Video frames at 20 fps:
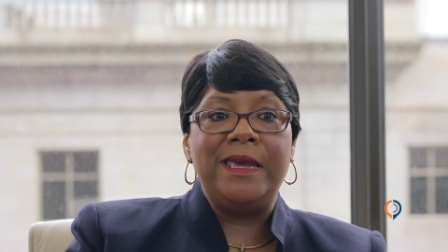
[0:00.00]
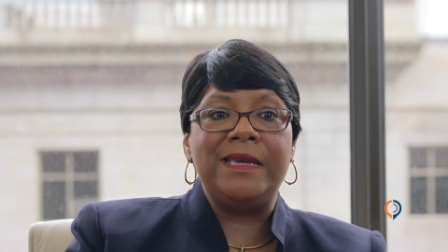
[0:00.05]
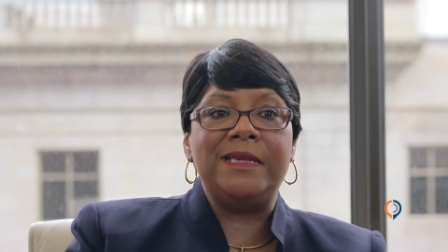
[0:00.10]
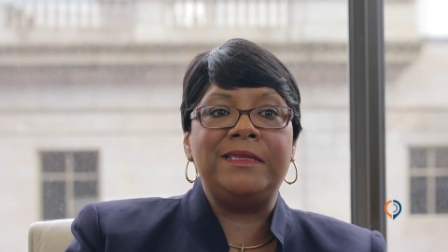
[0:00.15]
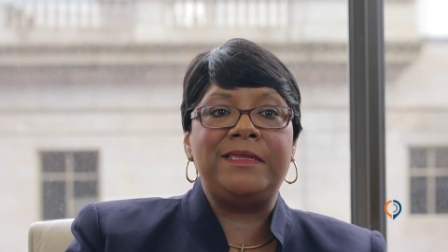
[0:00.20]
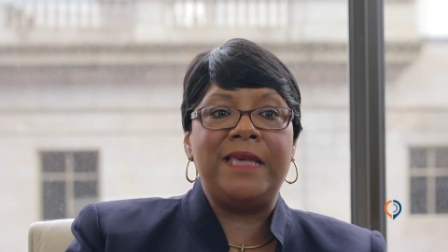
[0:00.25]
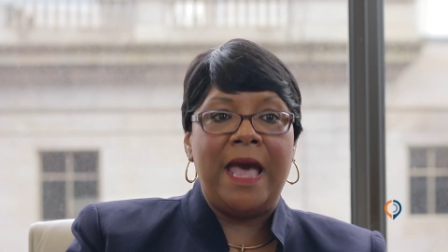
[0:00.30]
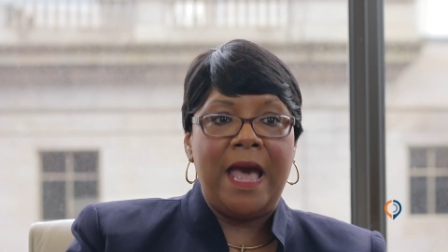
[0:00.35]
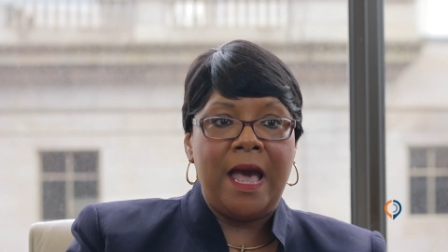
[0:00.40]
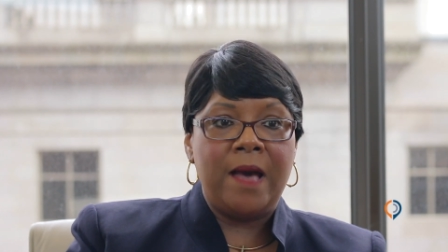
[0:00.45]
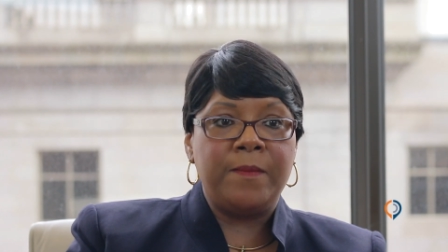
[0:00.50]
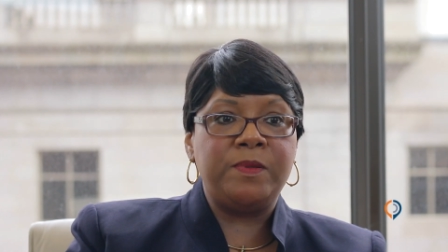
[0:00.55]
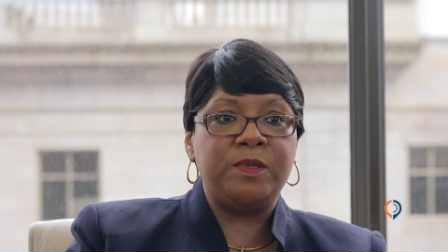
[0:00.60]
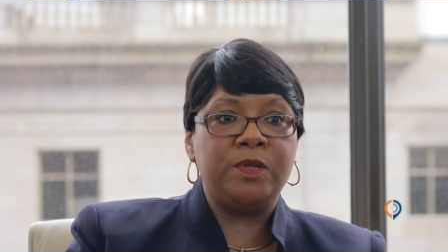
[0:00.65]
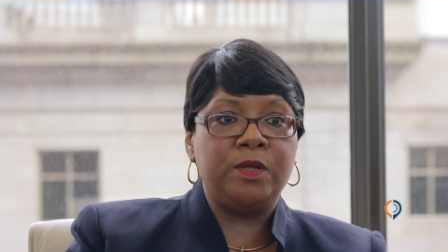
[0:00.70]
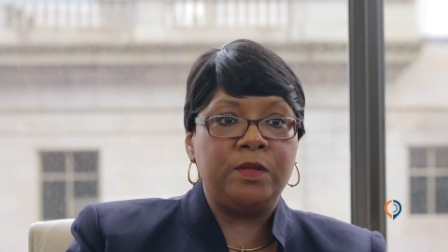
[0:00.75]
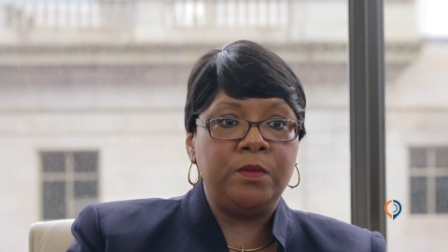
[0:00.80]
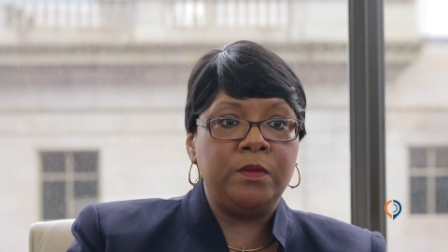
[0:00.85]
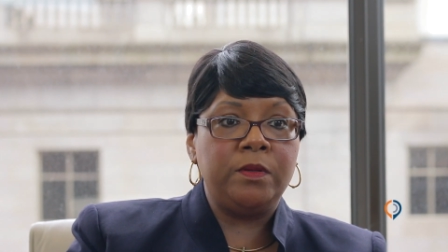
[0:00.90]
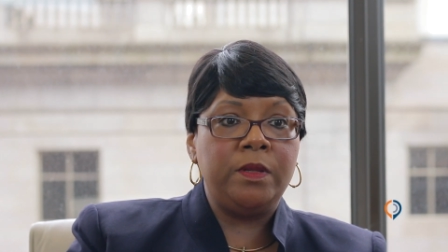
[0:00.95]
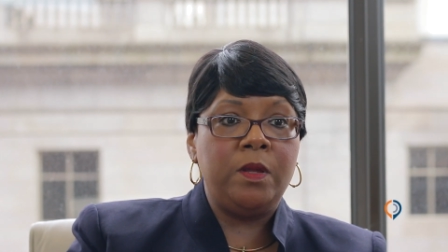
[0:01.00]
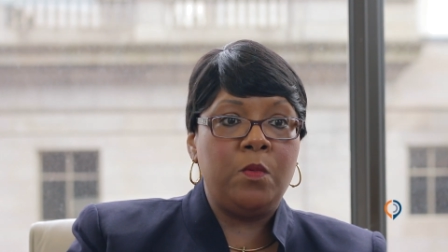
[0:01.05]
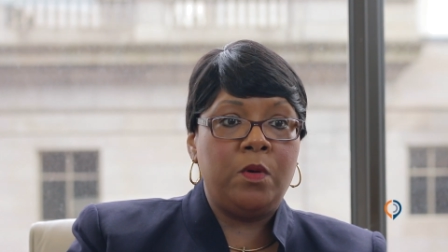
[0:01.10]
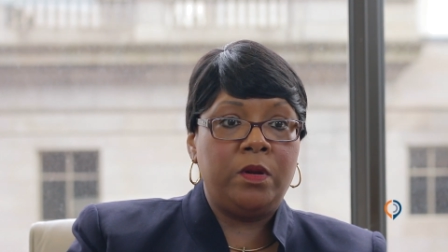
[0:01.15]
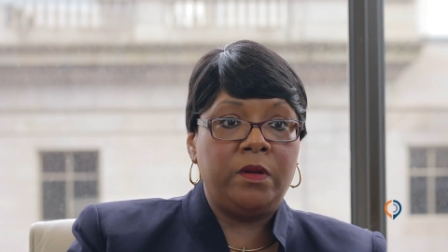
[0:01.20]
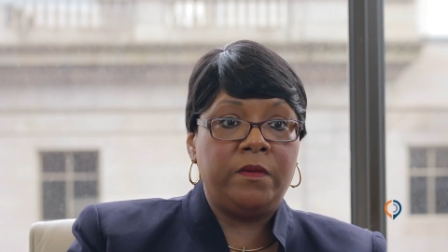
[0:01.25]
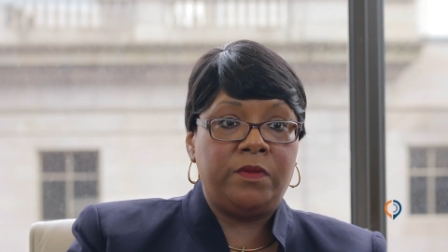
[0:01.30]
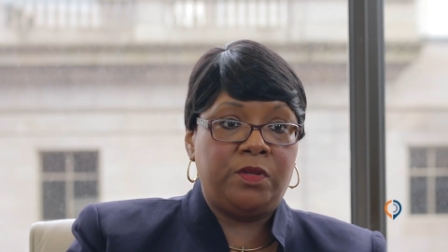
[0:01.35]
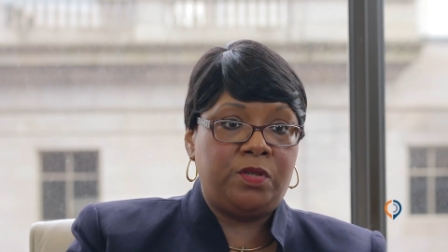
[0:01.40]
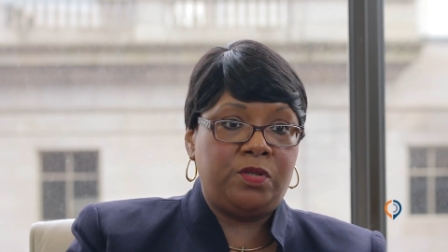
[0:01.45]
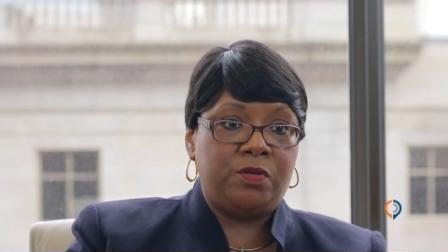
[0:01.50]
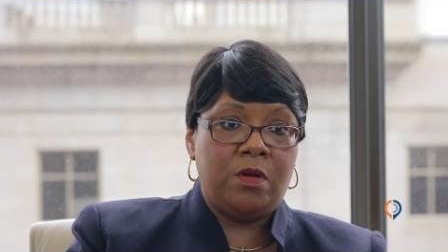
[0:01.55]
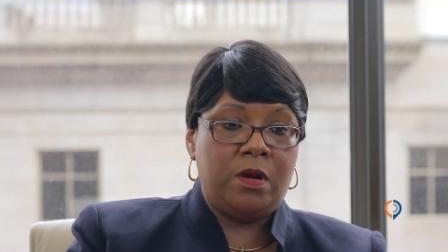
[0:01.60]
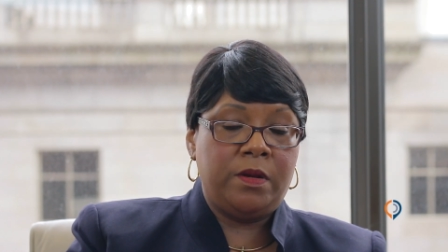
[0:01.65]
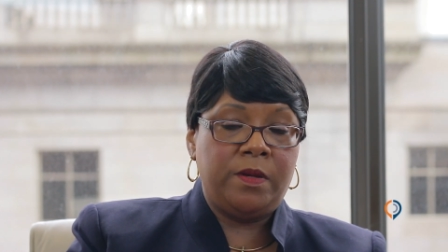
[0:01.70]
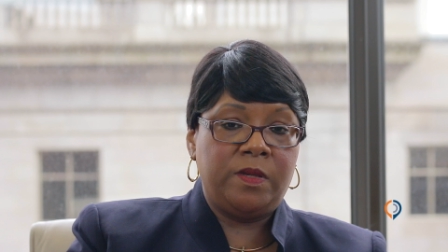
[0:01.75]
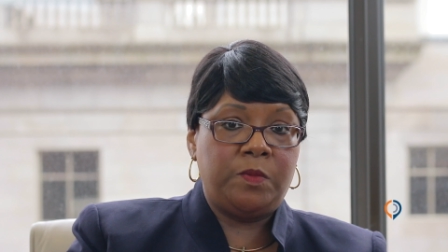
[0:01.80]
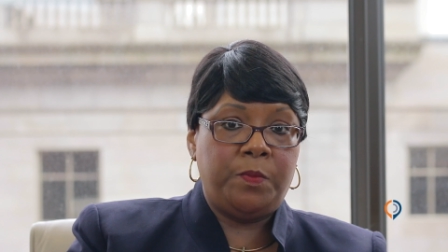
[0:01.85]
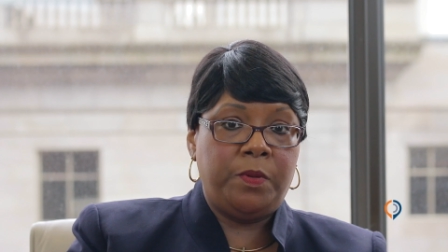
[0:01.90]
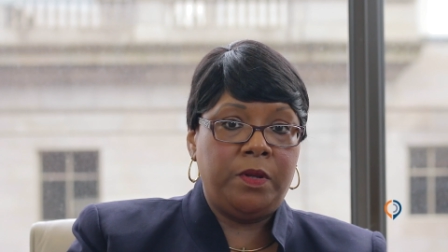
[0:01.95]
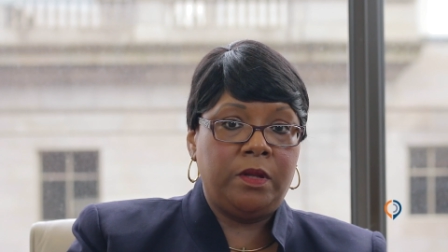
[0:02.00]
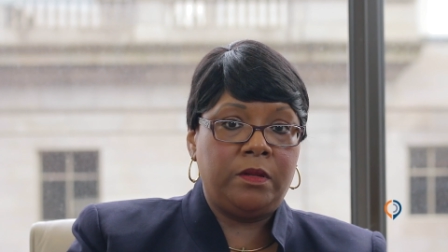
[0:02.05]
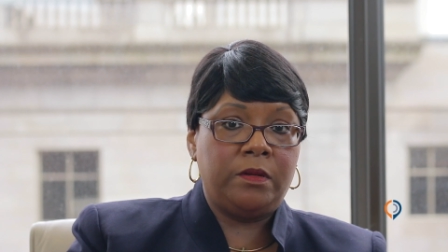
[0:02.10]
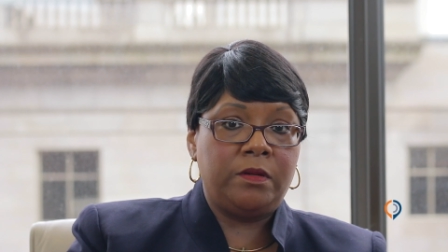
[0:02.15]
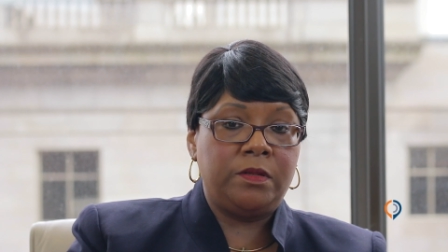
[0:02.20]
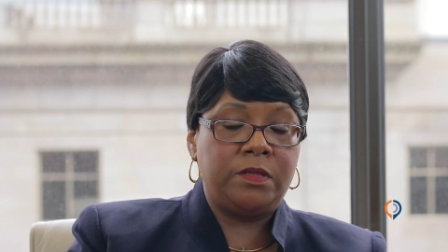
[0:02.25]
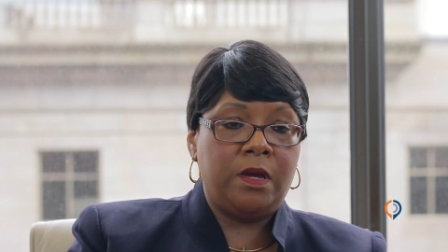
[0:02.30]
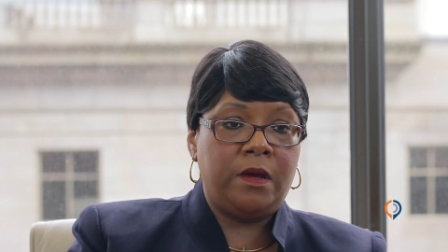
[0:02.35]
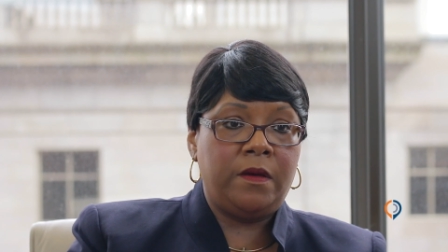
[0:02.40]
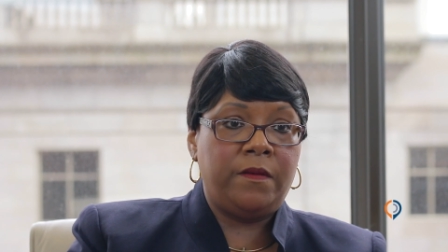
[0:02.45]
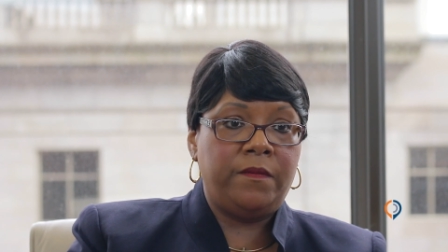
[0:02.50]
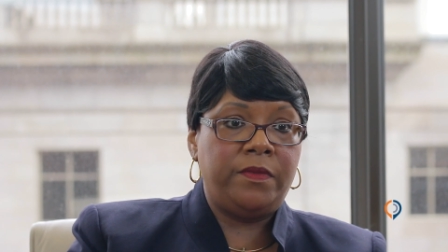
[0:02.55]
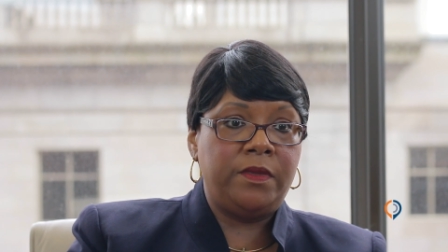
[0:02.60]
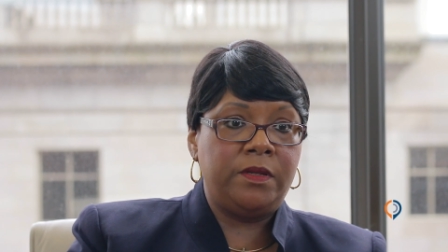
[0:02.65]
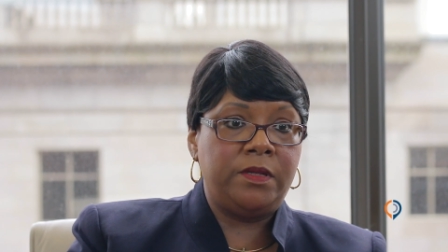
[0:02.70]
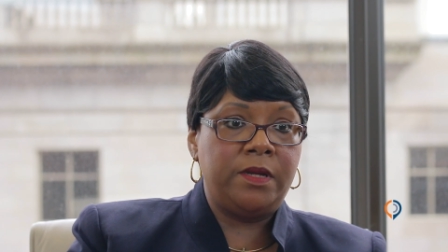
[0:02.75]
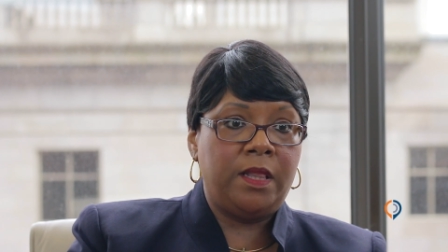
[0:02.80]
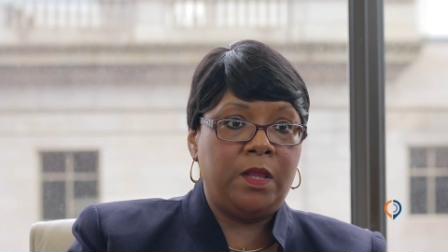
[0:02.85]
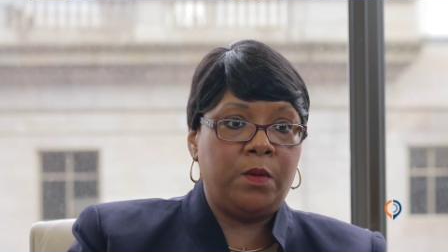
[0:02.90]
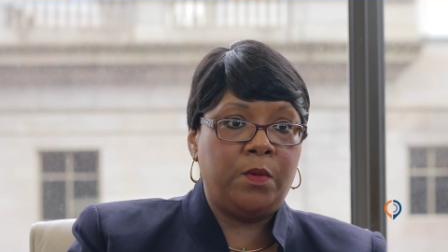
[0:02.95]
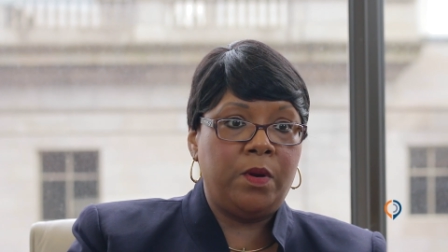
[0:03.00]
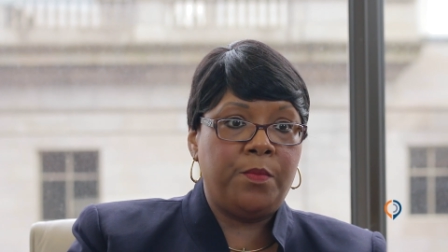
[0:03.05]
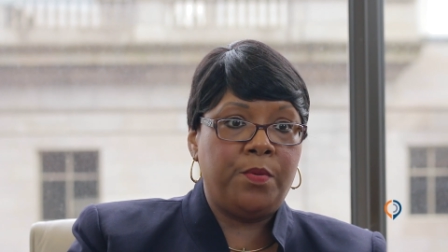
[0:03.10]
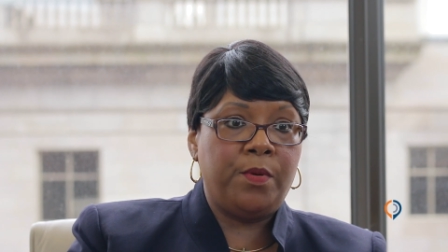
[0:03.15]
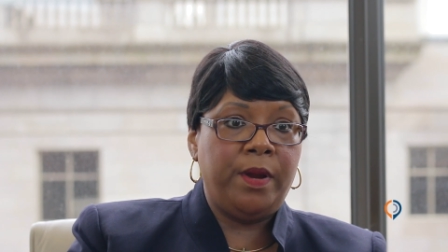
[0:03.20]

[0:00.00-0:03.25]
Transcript: is absolutely one of the strongest pillars of the Delaware